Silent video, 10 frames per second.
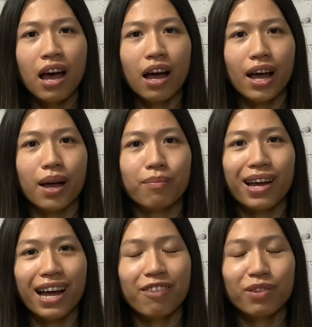um,
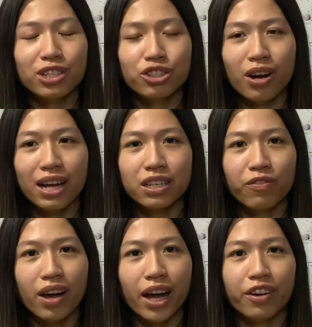I've been trying to
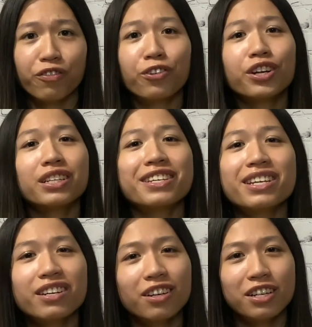find, for
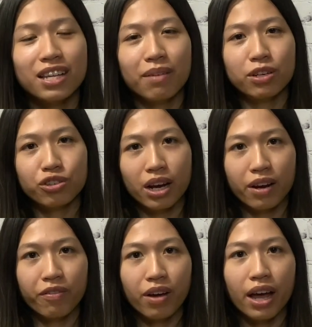years, I've been trying to
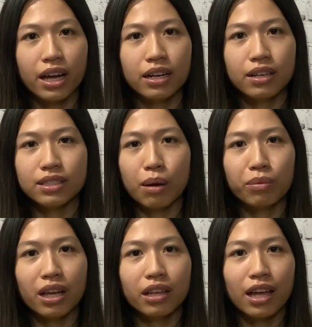find
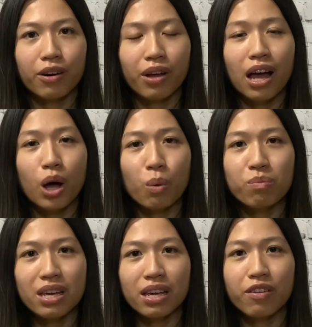something that'll help
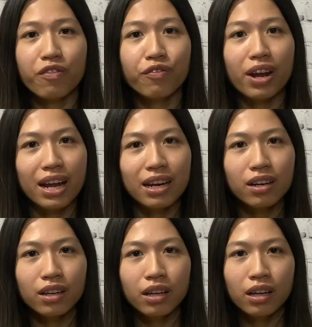me fade
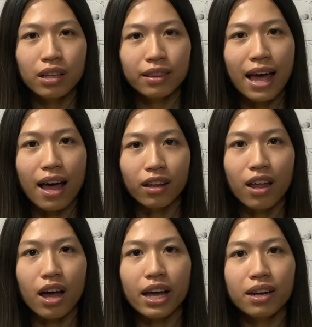that
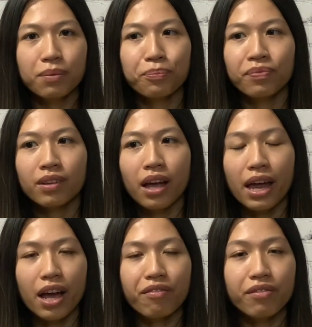line. And
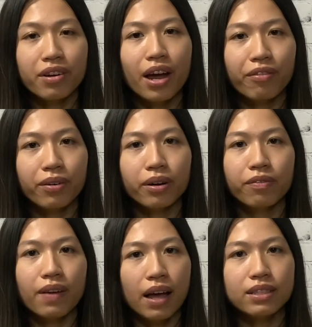I've never
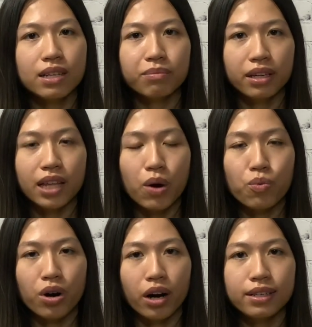found something that
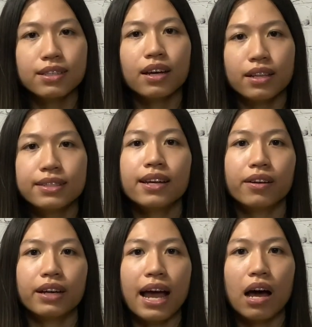worked until
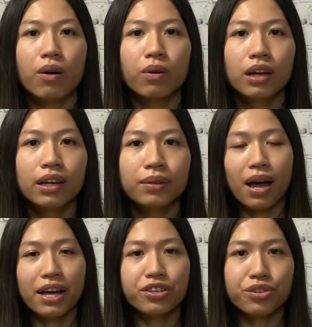now.
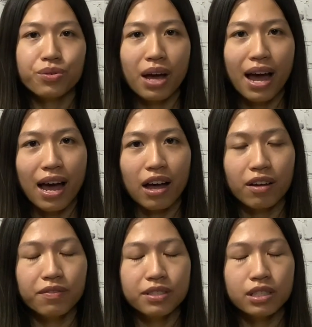I do
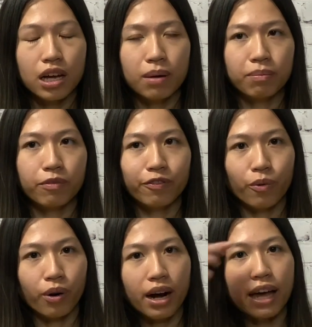have some
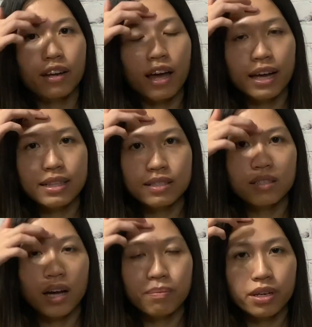forehead lines
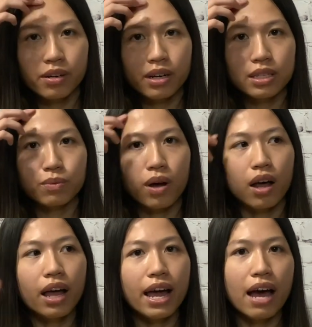up here as
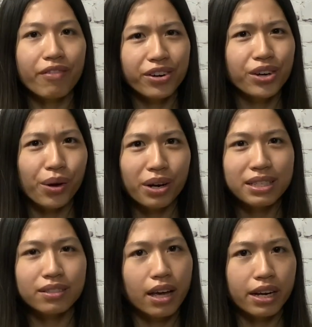well. I haven't
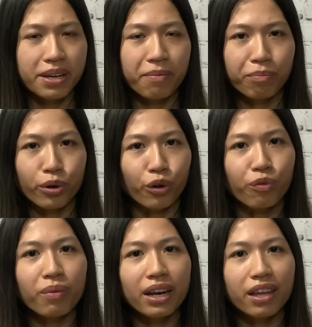noticed any
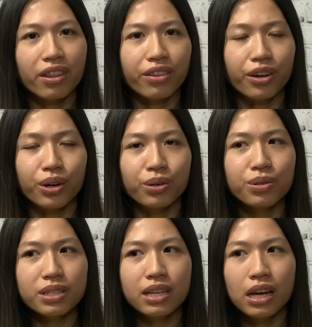improvement in
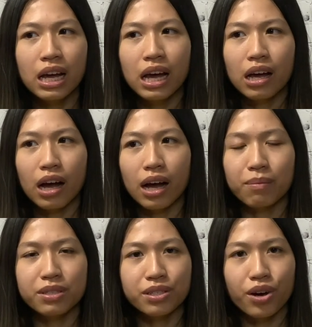those um,
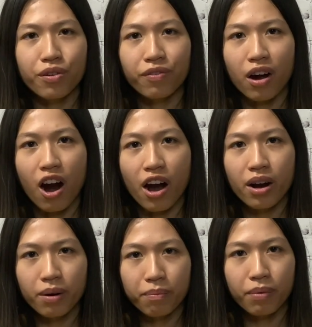so
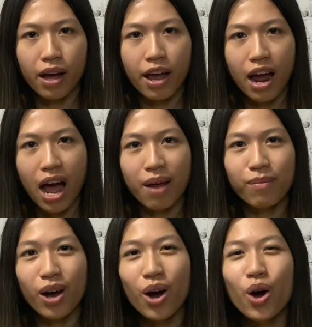far, but I'm
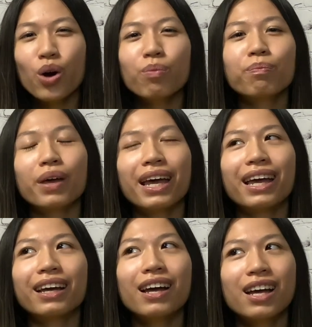
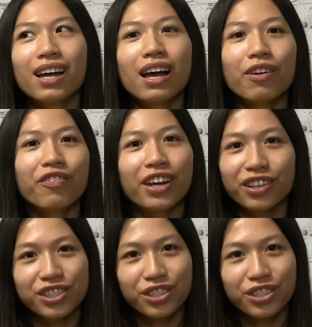hoping, fingers